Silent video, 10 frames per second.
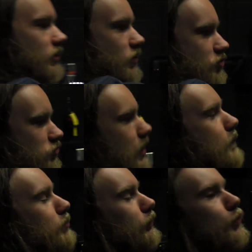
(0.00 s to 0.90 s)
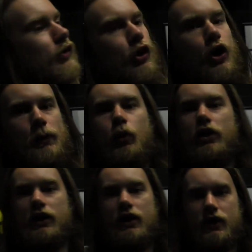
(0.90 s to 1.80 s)
into the drop below the call
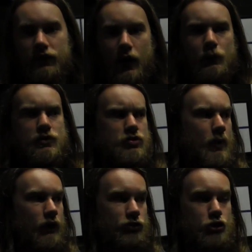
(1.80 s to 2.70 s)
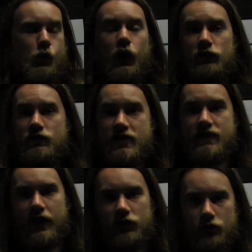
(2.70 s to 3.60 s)
board. That would use about 200 feet
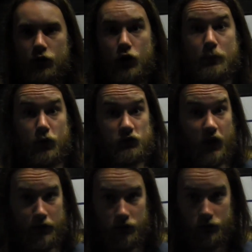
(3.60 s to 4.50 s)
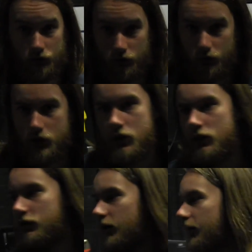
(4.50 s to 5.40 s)
of XLR per run.
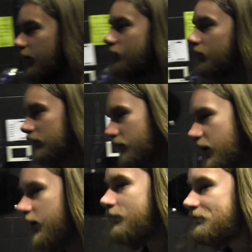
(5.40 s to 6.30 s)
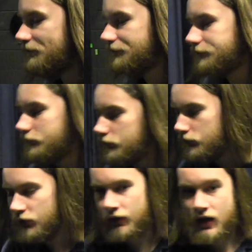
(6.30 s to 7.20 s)
And then
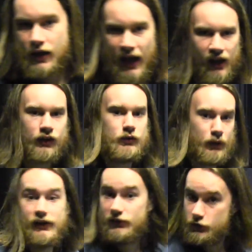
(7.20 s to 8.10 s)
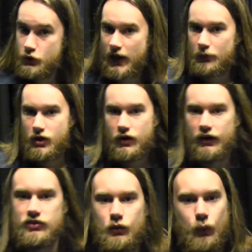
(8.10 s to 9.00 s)
Alan, my A2, came along
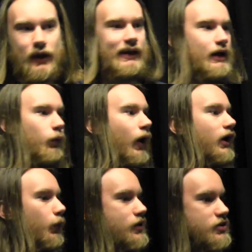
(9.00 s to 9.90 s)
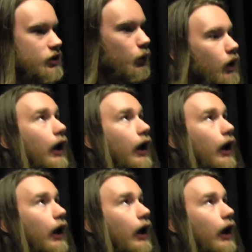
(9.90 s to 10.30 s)
and said, wait, why don't we just go